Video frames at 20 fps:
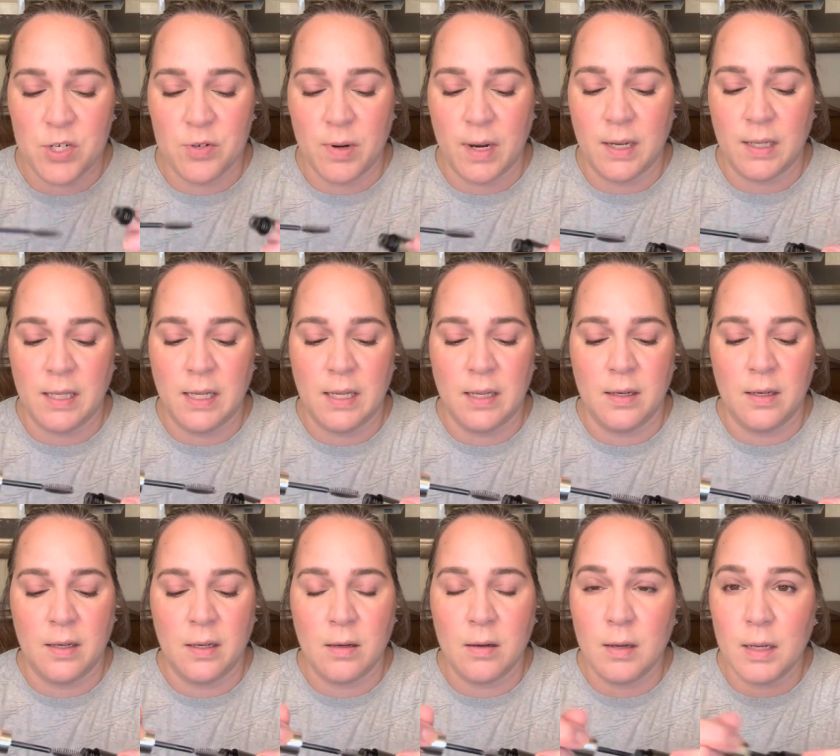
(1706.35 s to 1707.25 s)
directly in
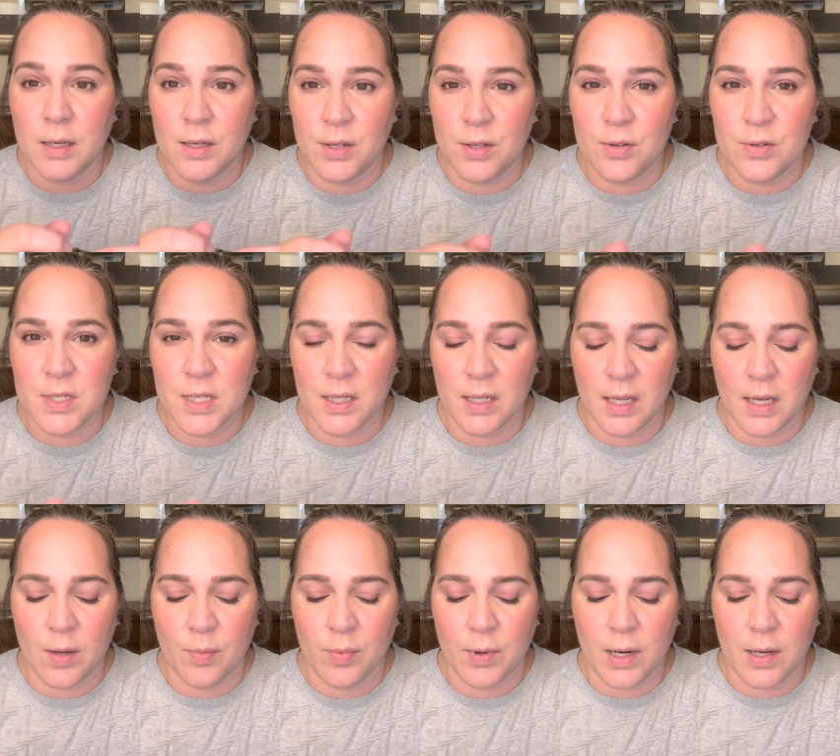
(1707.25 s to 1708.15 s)
here and use it
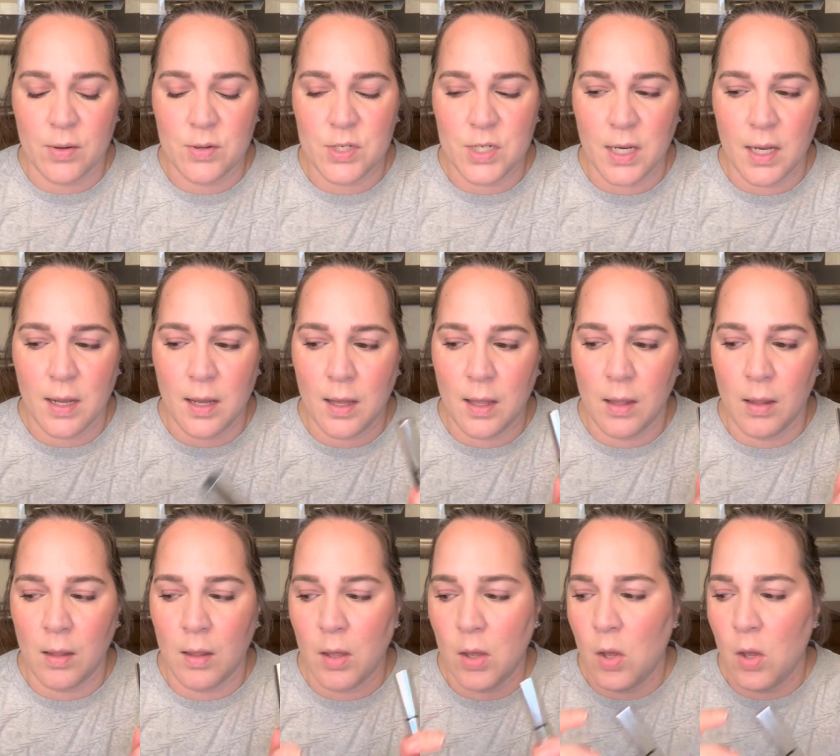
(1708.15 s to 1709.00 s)
like a brow gel?